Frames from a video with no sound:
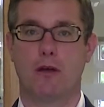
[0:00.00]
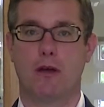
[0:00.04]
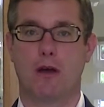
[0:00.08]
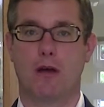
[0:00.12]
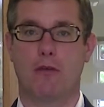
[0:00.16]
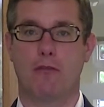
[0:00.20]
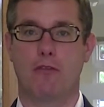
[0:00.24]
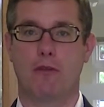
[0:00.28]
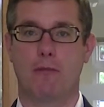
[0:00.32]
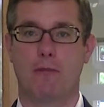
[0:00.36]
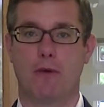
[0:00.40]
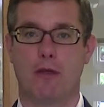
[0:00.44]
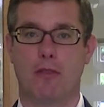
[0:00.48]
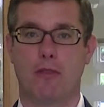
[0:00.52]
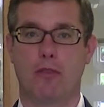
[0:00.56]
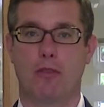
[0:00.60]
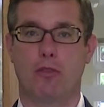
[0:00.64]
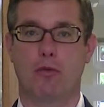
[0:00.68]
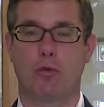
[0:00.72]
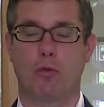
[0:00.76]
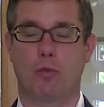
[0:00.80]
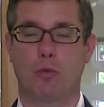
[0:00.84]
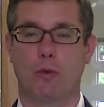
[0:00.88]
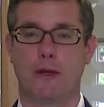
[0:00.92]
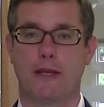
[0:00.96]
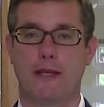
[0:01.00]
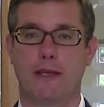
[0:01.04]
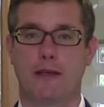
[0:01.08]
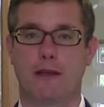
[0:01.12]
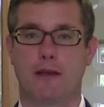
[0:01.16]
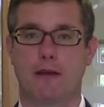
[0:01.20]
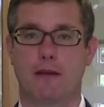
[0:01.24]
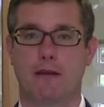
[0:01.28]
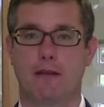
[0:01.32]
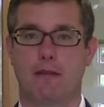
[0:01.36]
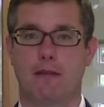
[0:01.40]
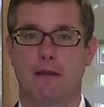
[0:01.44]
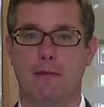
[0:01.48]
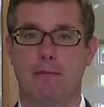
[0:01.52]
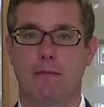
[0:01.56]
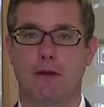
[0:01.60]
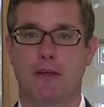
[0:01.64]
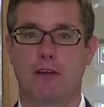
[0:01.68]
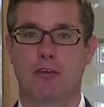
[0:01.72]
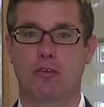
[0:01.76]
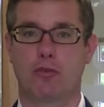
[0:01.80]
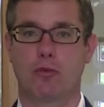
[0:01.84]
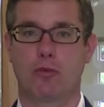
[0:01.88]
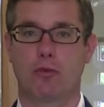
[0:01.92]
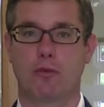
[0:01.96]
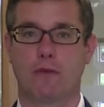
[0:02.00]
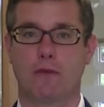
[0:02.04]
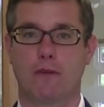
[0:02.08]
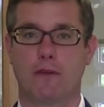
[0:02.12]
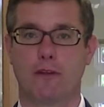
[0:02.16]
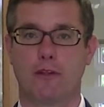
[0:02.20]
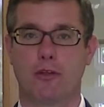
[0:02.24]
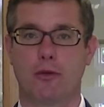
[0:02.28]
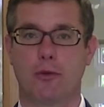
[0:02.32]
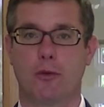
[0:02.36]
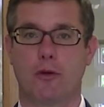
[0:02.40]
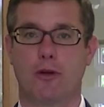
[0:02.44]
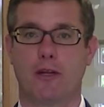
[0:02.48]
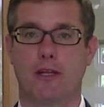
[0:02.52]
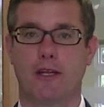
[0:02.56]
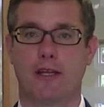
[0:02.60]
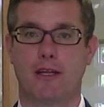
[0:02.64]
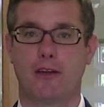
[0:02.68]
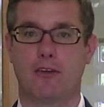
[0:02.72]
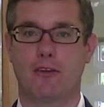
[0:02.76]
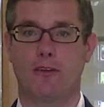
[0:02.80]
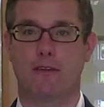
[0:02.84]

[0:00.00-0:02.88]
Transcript: of the month or week, then make sure that you adhere to